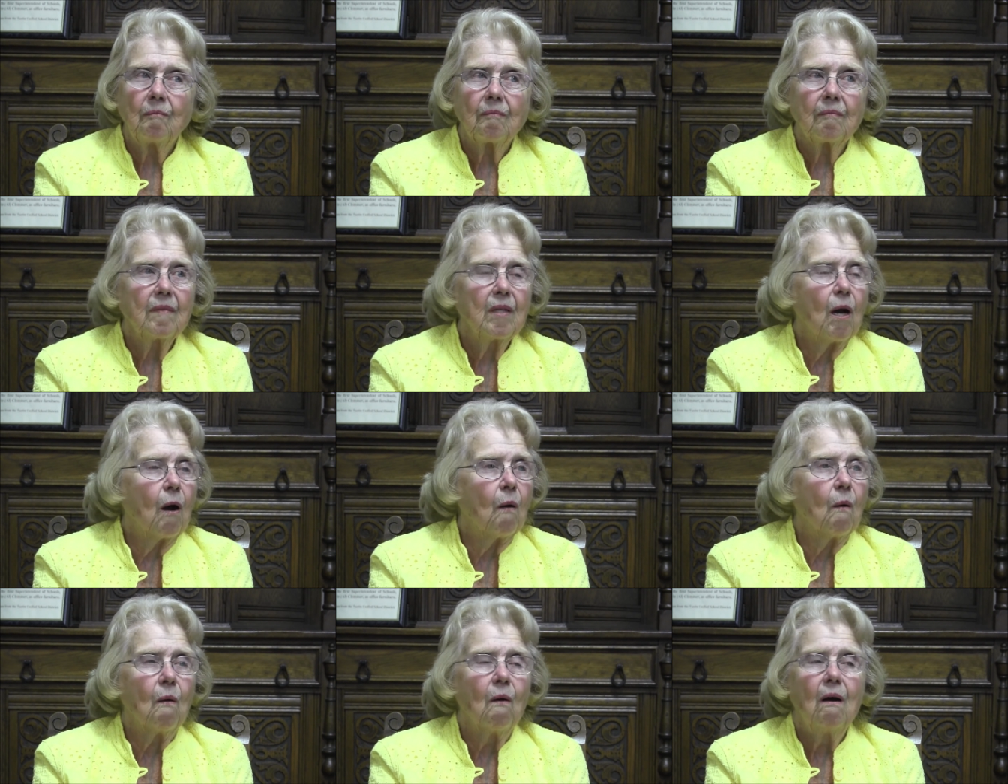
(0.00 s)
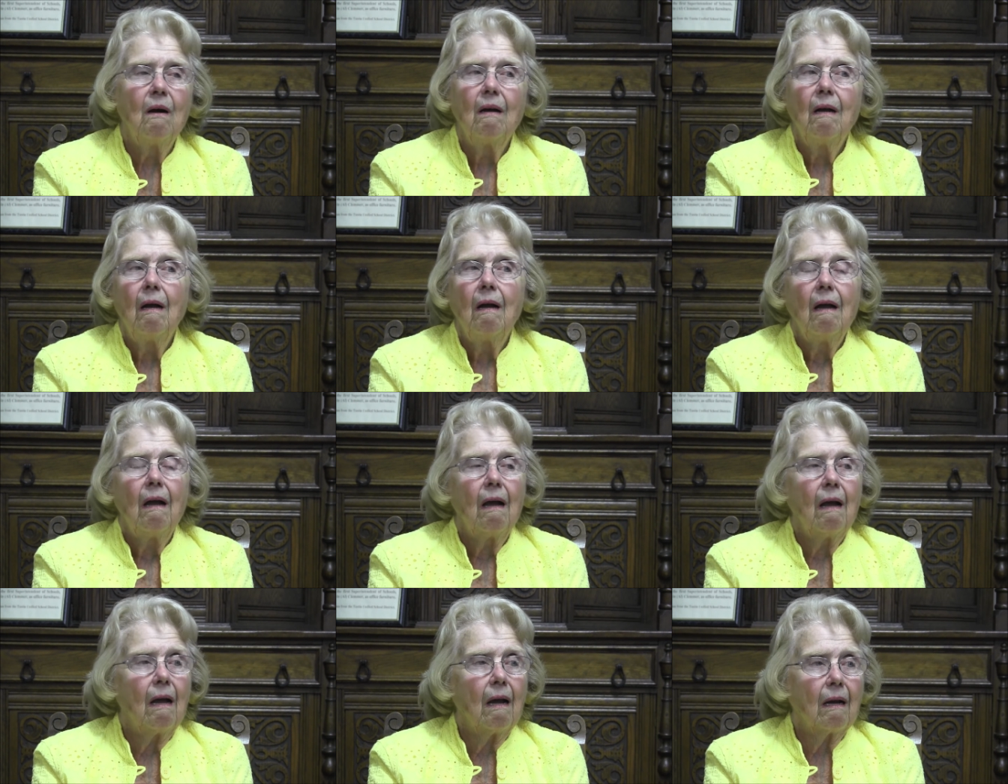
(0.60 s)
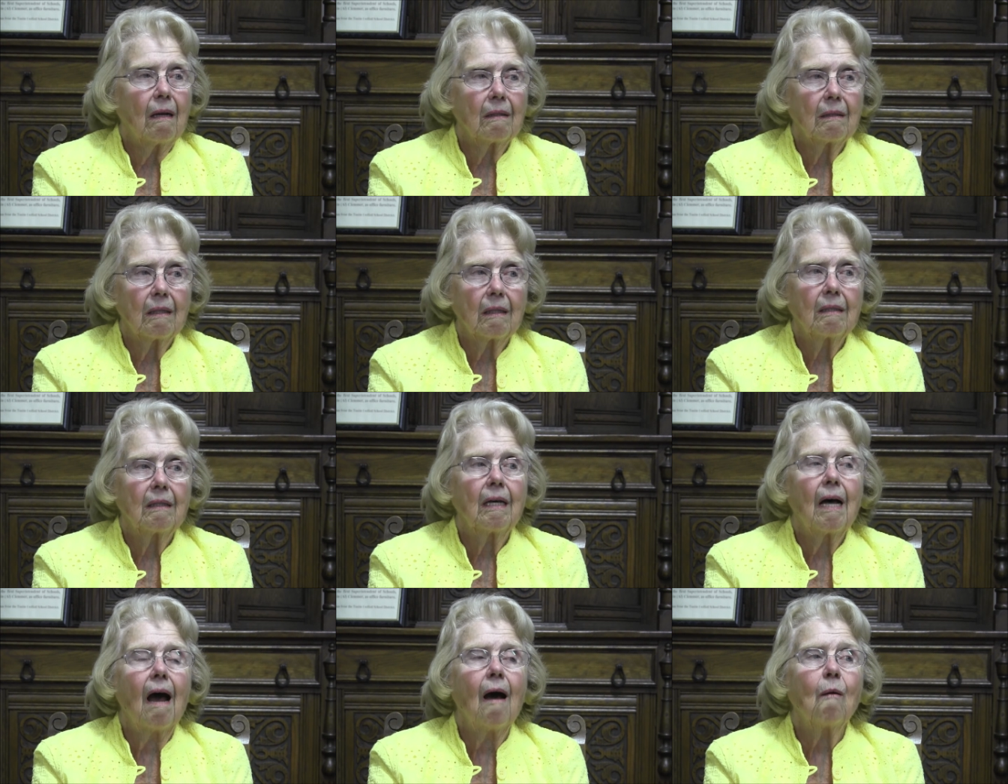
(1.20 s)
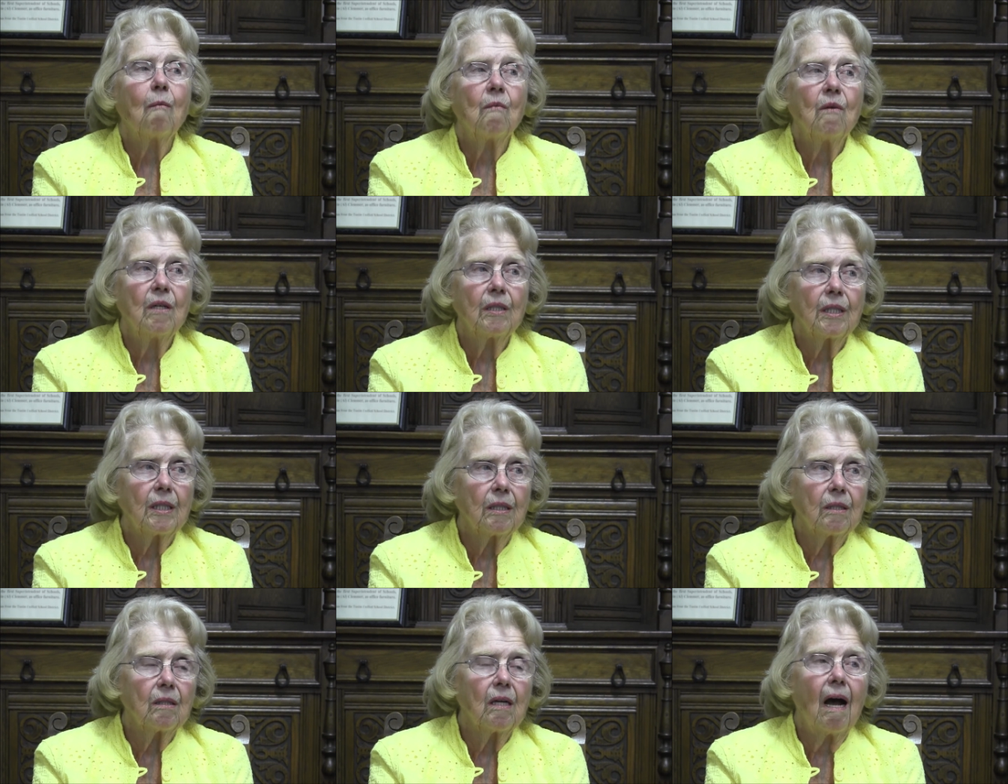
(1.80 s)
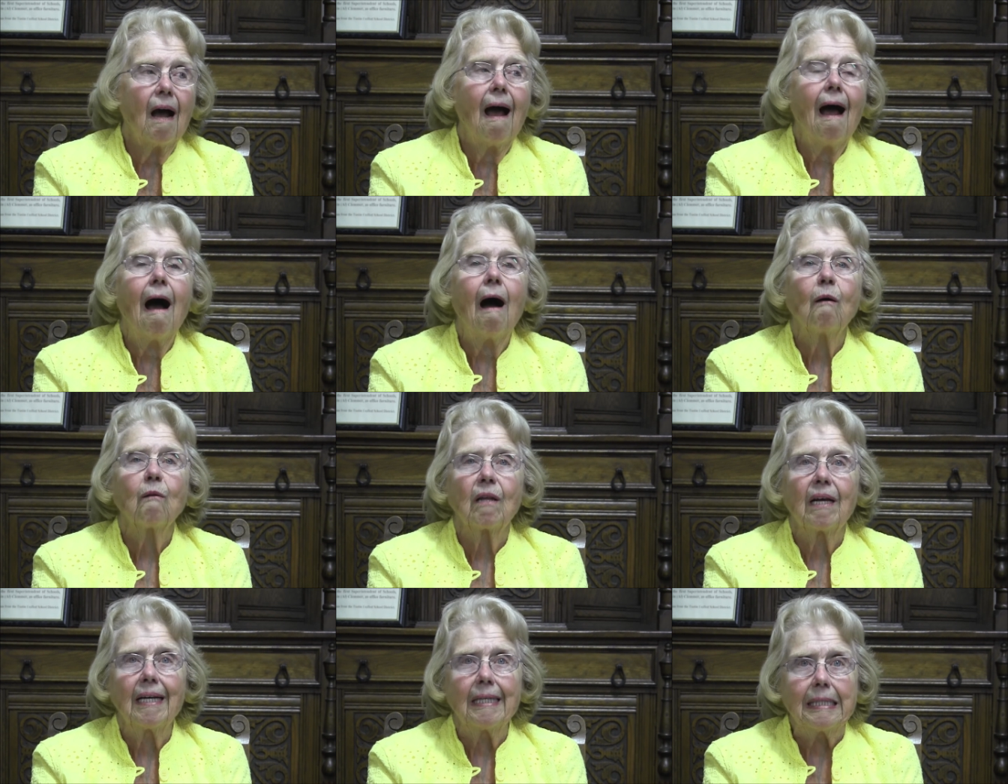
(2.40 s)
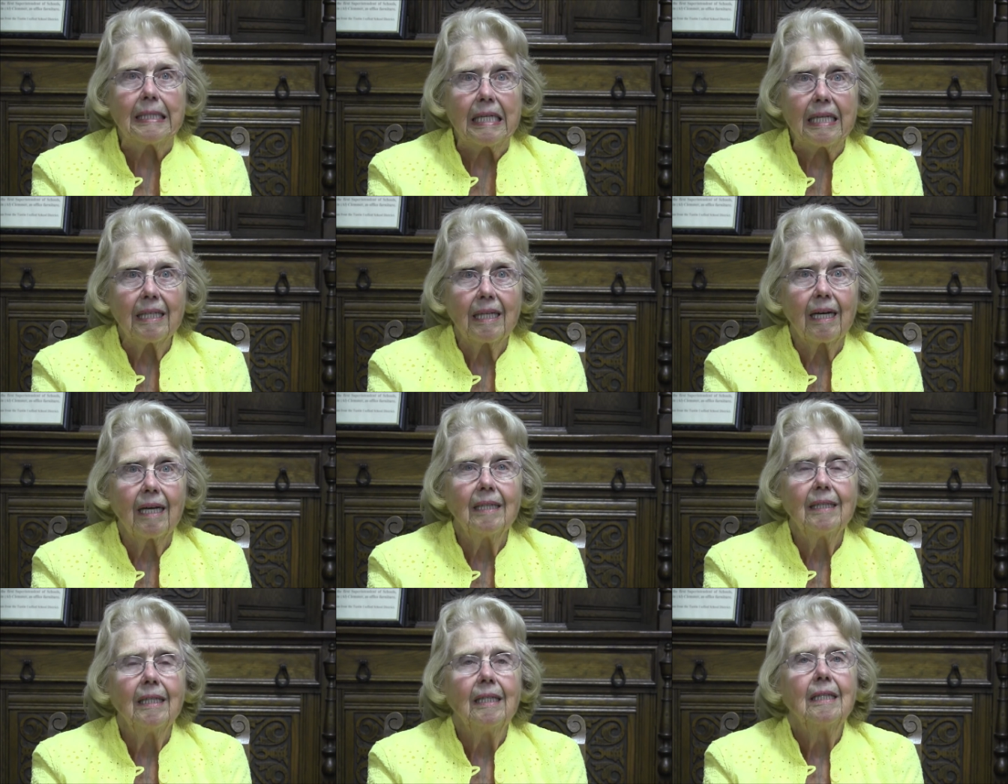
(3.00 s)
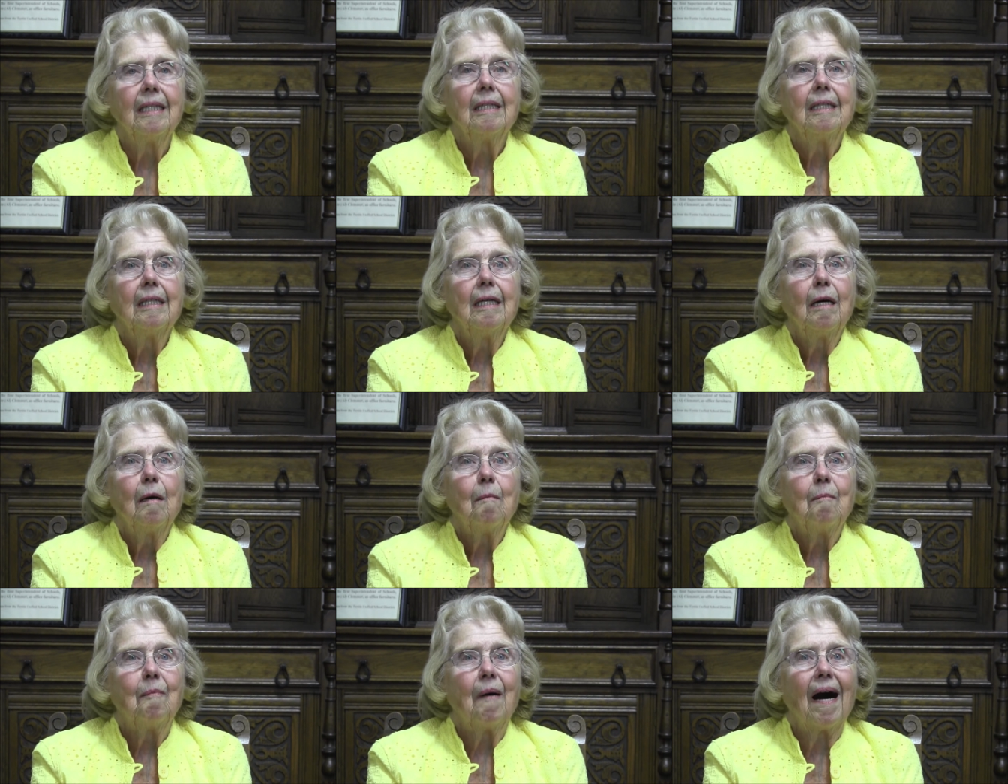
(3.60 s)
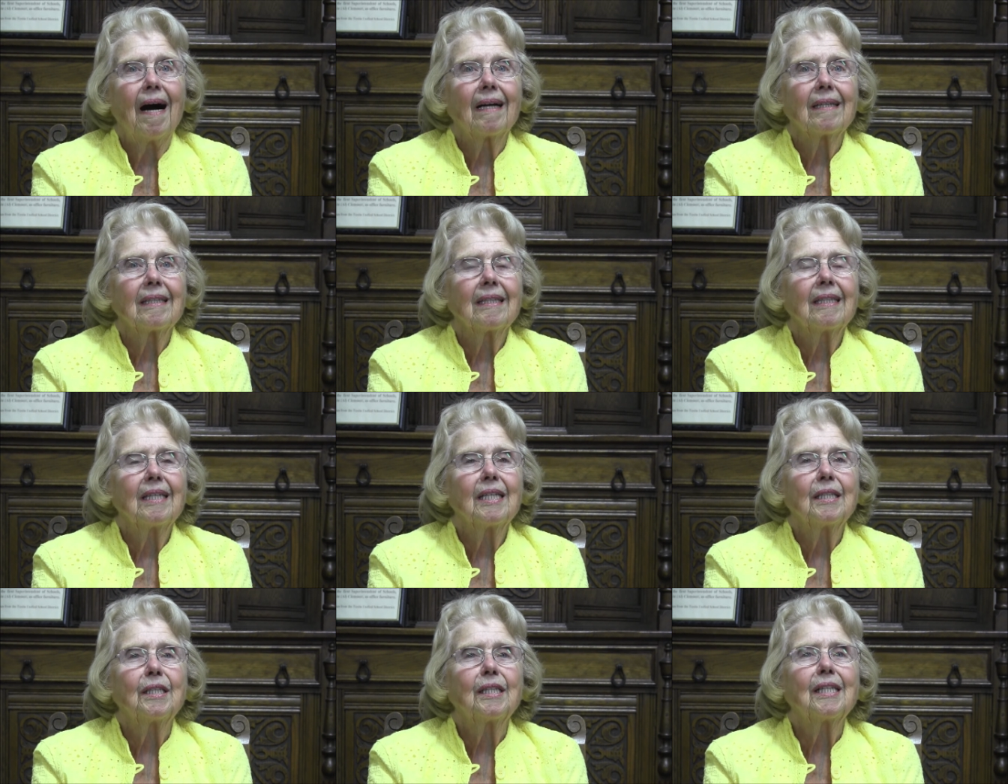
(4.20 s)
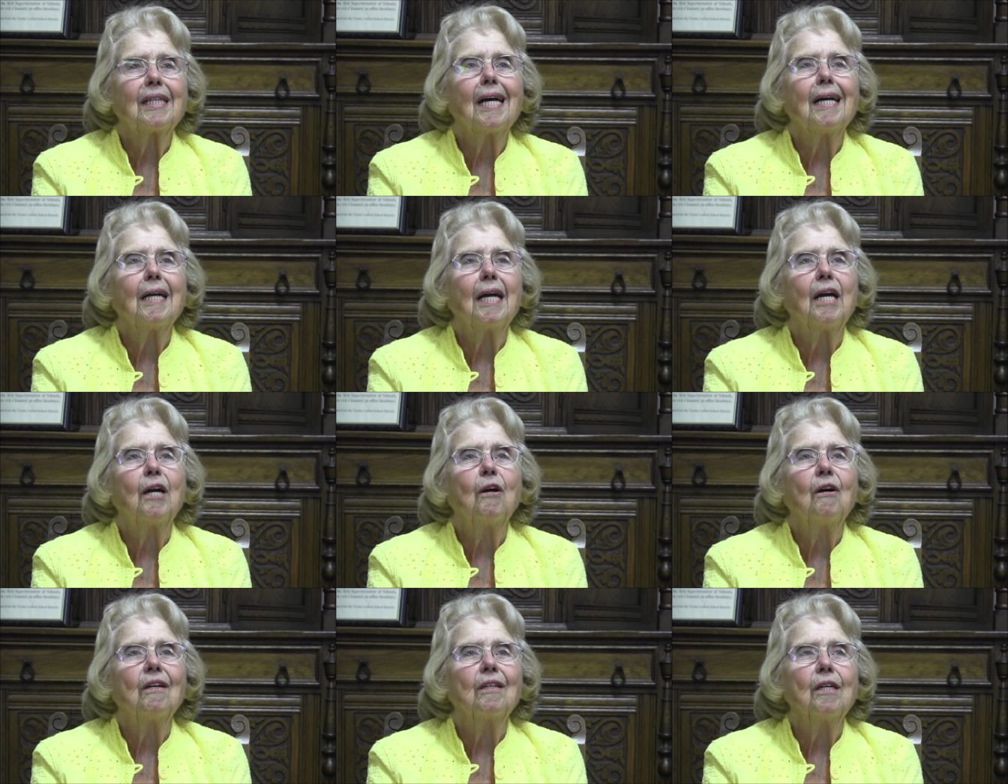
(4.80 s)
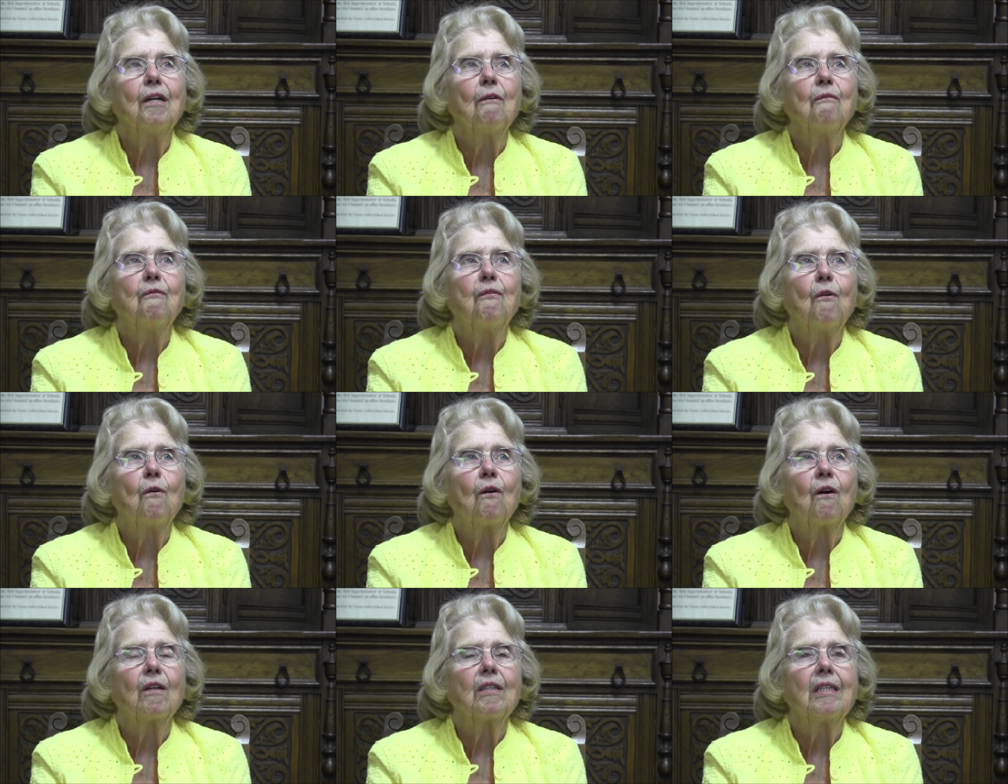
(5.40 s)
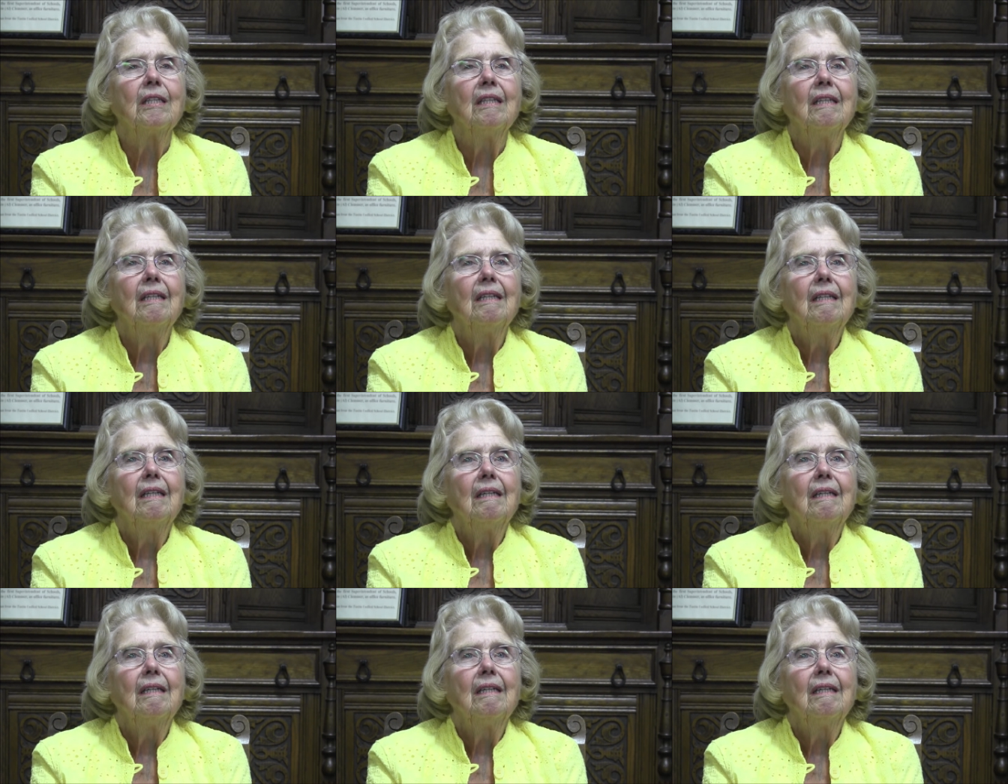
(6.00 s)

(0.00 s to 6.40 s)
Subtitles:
No. And that was how they did it. But the city couldn't afford,